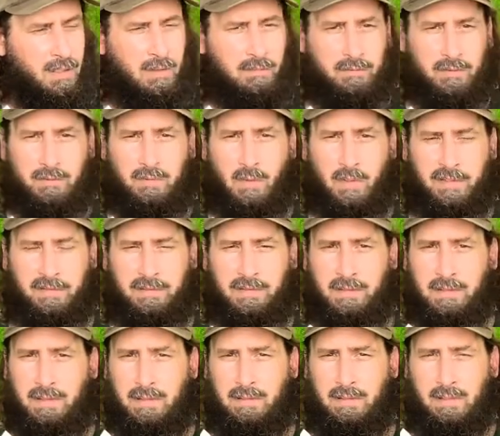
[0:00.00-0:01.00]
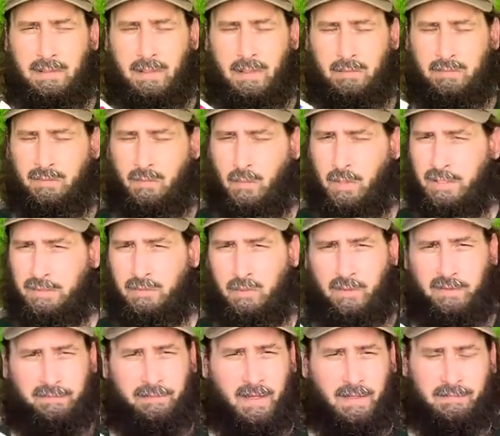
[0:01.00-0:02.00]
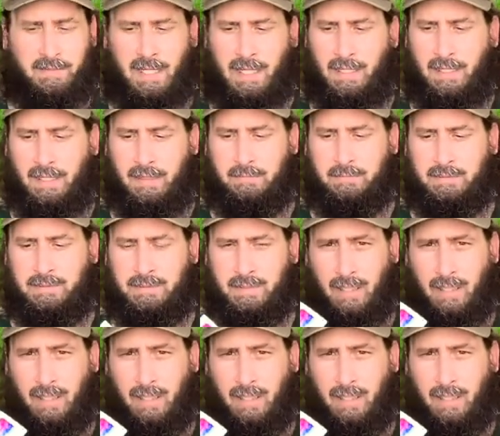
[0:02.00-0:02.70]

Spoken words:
over 25 times,